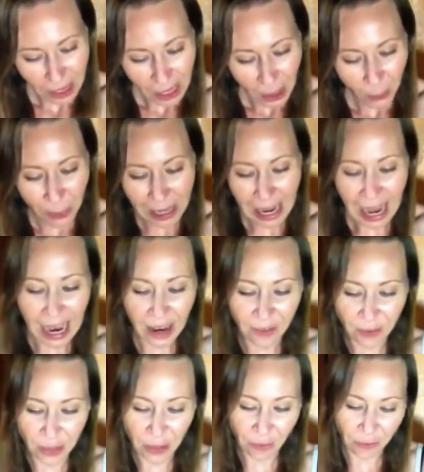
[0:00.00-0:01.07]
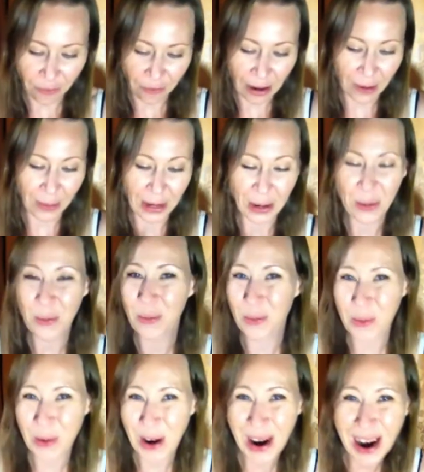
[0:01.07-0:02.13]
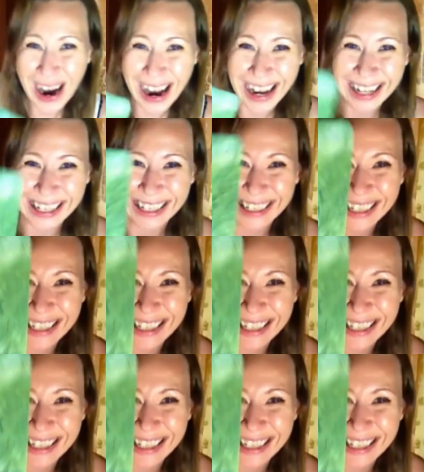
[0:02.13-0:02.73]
We have the Fairy Wand.